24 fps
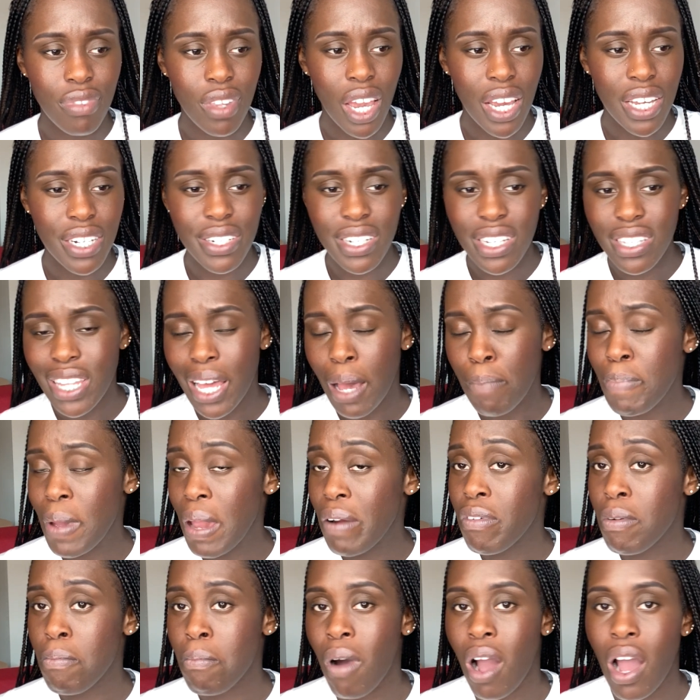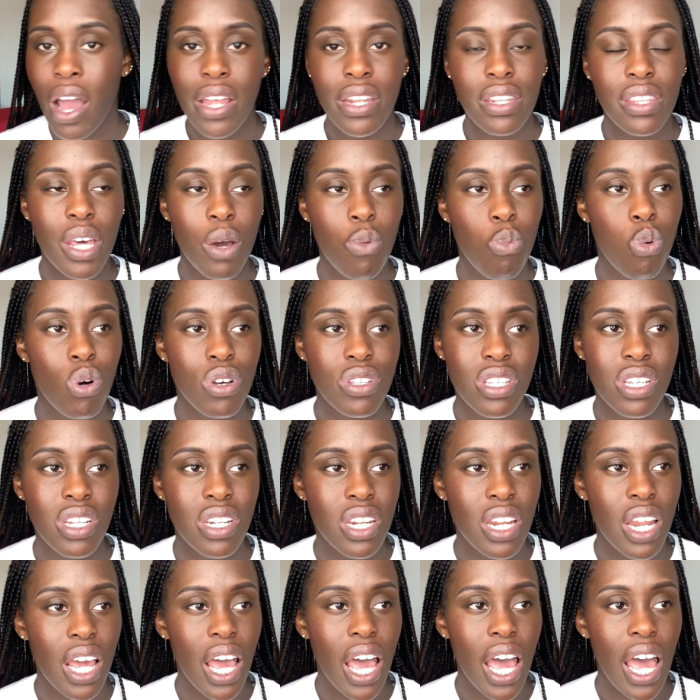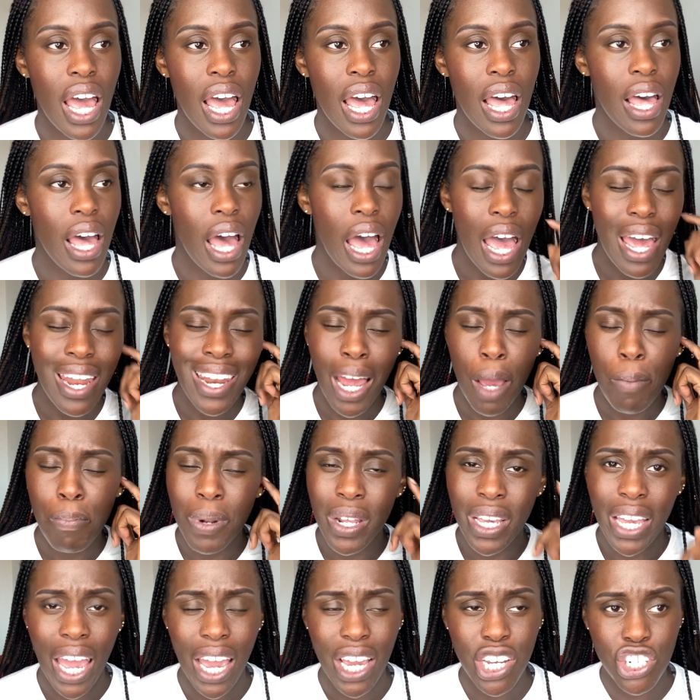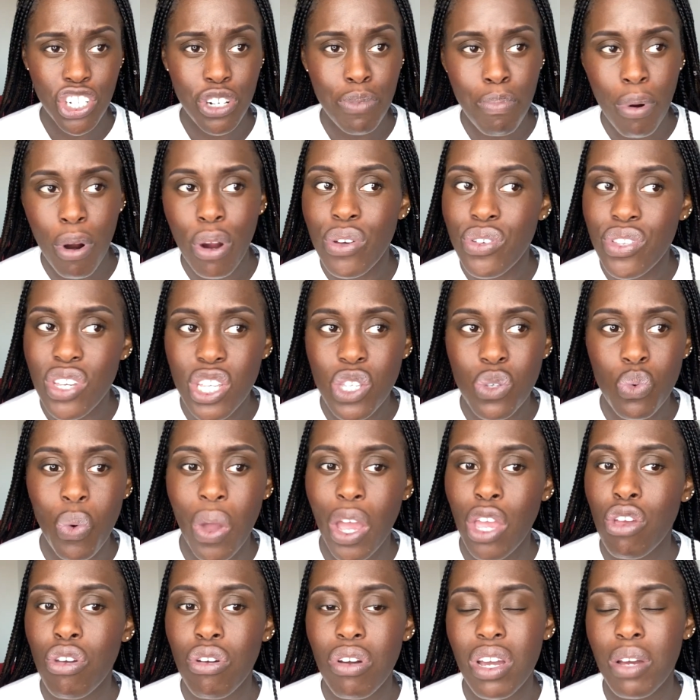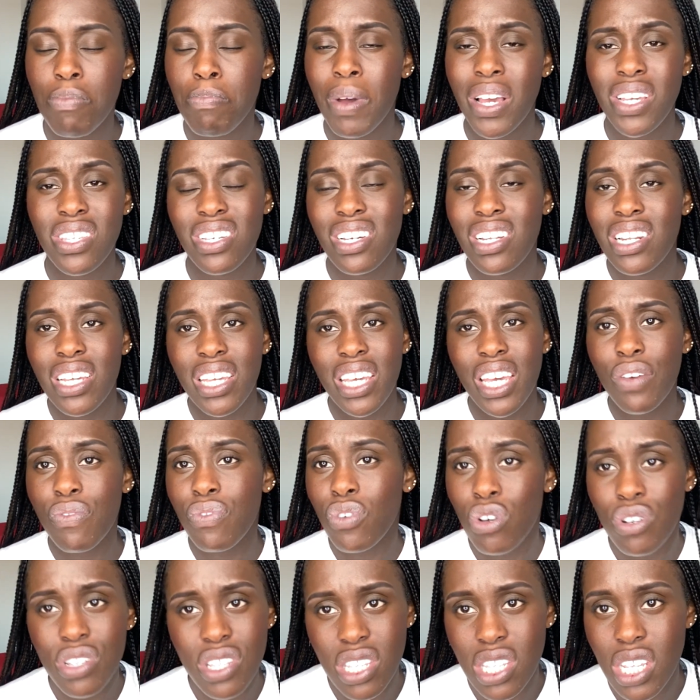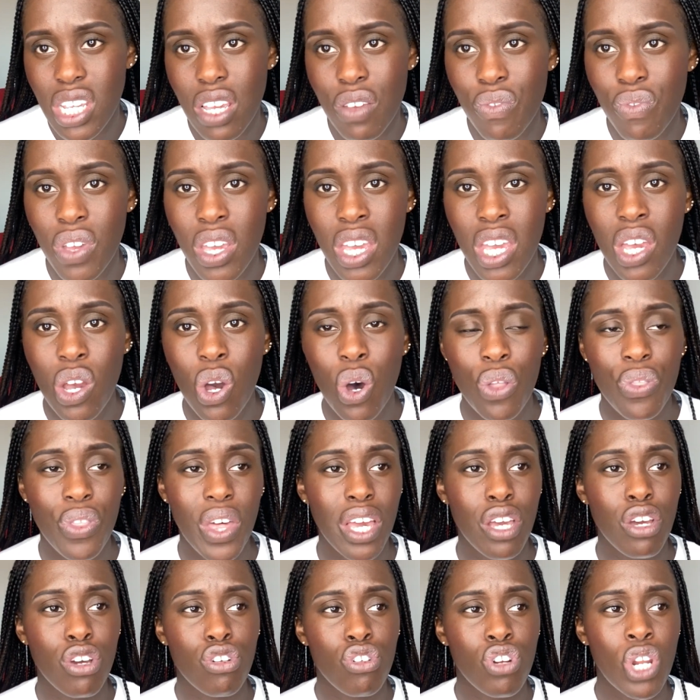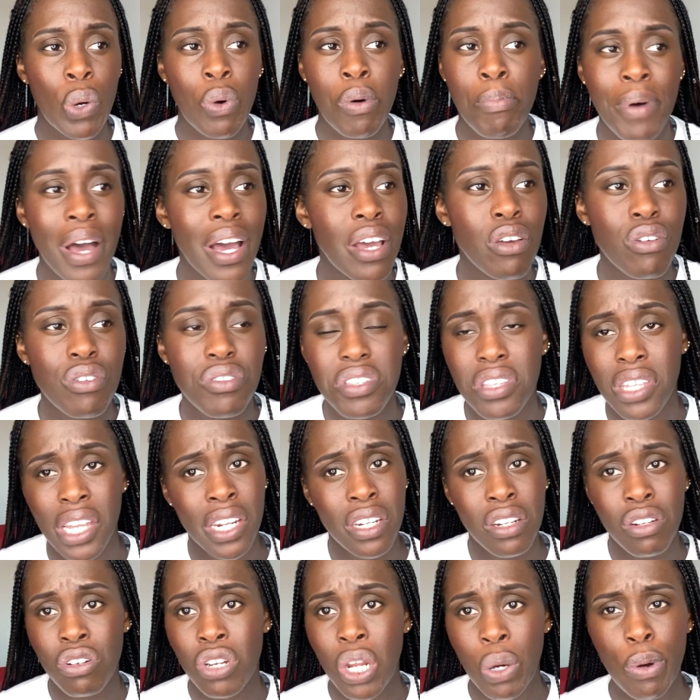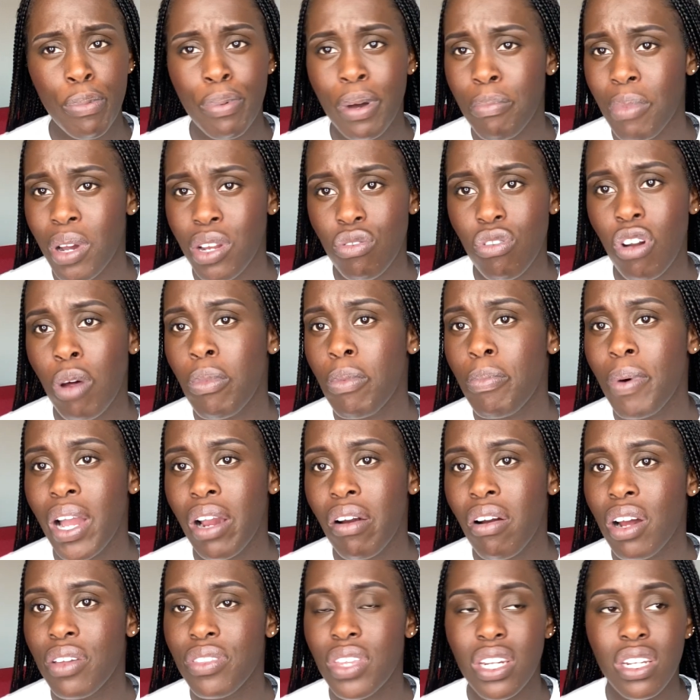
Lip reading: I did that. Bear in mind, there wasn't an application process where you could basically give your CV or they could know about you. So they didn't know about my drama background.